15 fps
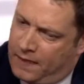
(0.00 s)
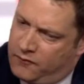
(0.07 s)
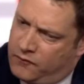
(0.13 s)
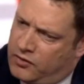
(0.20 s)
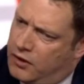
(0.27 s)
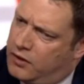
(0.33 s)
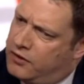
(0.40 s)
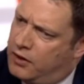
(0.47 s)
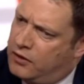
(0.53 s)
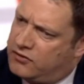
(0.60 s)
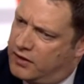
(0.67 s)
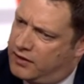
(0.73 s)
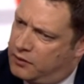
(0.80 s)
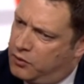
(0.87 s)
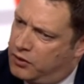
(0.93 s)

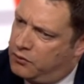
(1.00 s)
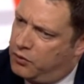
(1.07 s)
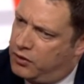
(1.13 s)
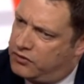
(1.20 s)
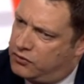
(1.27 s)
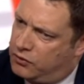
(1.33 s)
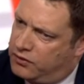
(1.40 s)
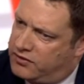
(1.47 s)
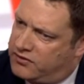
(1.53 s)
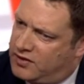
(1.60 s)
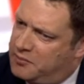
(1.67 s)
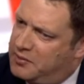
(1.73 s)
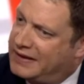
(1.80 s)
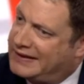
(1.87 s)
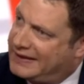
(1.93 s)
those, I think, were sort of
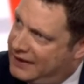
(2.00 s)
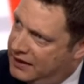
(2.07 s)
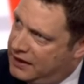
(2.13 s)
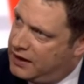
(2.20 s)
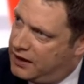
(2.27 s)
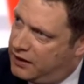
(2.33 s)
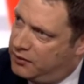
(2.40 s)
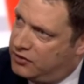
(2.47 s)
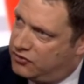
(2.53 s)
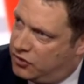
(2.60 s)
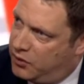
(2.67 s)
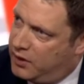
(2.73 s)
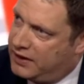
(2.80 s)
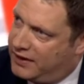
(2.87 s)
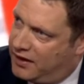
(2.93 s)
some of the key areas
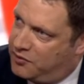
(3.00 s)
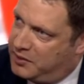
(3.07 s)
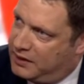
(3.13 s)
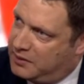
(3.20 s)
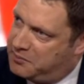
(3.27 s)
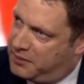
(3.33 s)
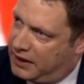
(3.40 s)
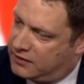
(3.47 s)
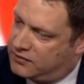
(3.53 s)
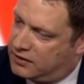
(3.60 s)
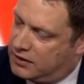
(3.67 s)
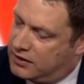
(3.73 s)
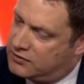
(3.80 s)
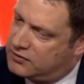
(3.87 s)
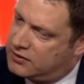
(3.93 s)
already that have been
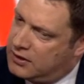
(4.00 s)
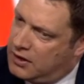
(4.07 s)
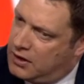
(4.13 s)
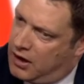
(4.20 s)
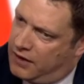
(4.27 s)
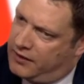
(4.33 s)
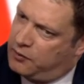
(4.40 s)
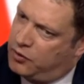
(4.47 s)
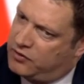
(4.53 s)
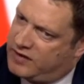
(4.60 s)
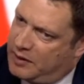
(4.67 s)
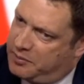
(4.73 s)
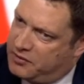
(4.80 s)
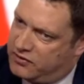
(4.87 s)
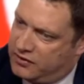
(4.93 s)
impacting us. I think what's
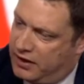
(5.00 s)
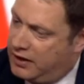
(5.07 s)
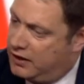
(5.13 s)
happened today,